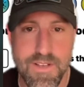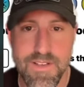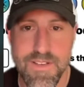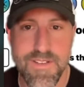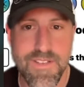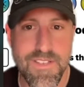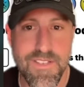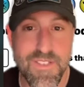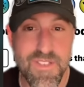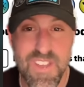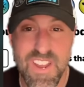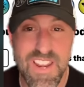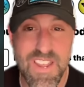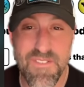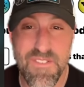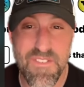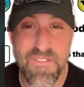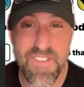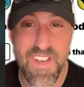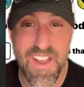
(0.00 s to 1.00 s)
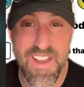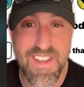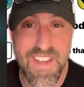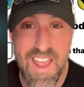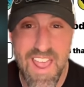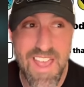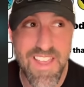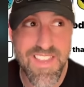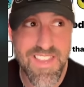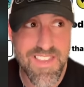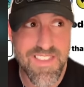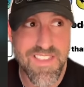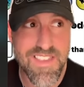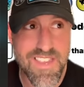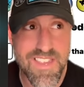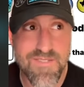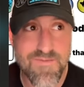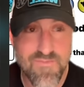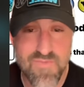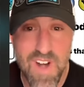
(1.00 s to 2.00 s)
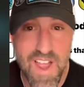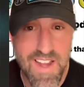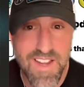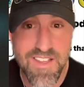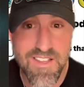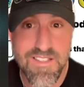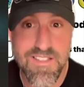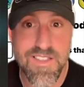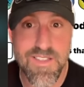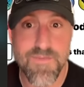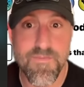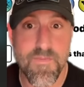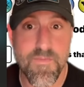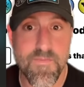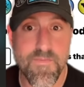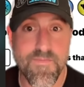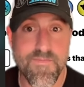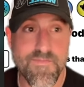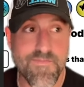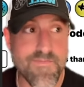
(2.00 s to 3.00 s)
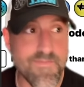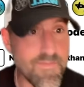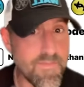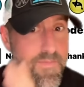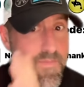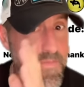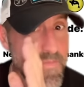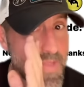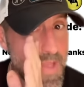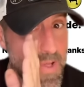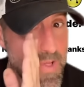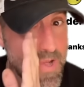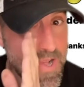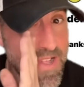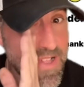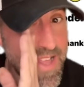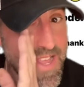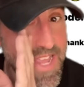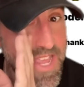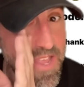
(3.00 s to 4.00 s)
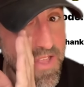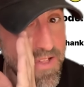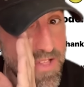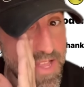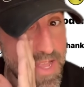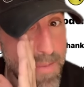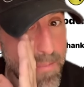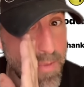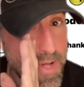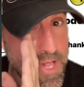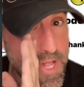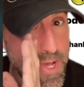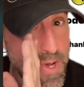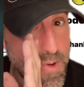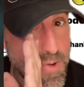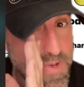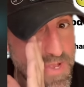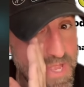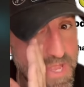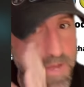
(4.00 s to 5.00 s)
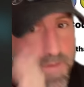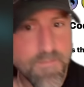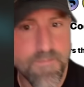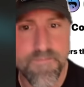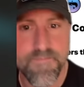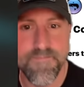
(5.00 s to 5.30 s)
You can even find NASA's rockets that look like helium balloons.